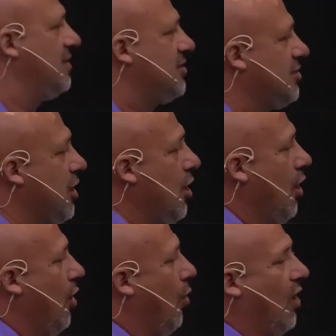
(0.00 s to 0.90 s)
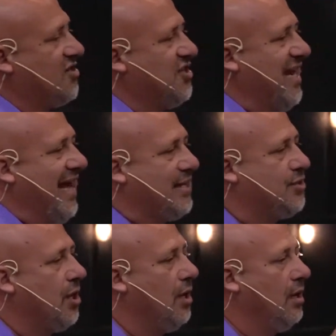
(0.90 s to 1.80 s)
and it says, what's
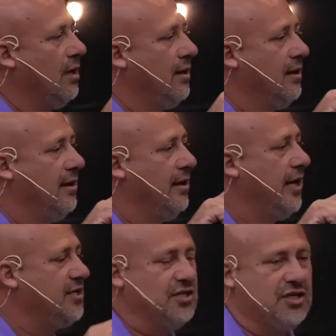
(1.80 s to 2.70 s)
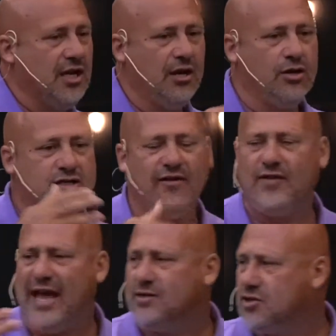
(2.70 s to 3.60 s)
next? It's just a little,
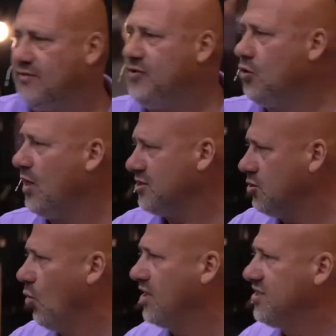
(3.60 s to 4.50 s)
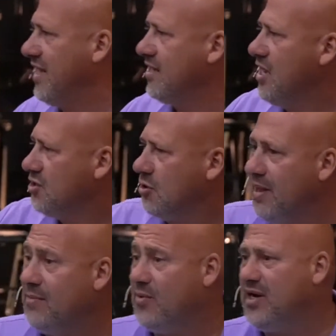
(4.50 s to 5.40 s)
answers a few questions. What's next? So
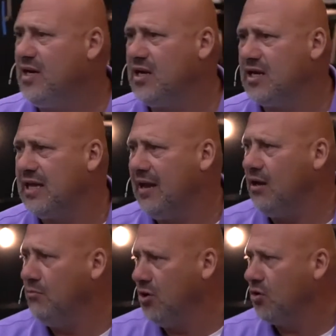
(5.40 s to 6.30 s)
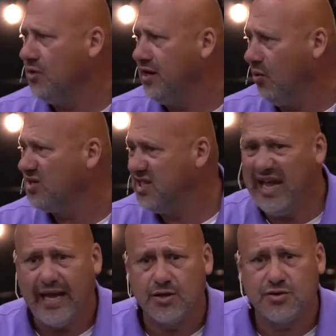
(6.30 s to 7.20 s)
maybe we need to get that little book and read it. What's
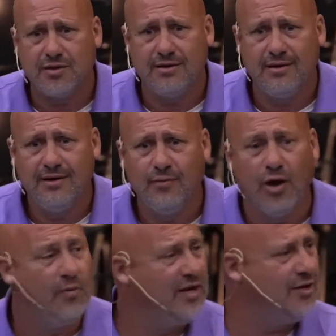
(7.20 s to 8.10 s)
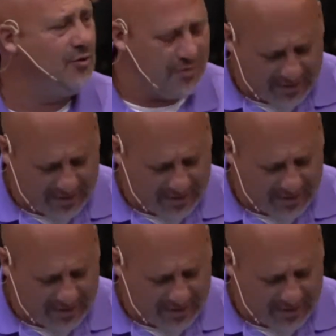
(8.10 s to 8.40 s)
next? What do we do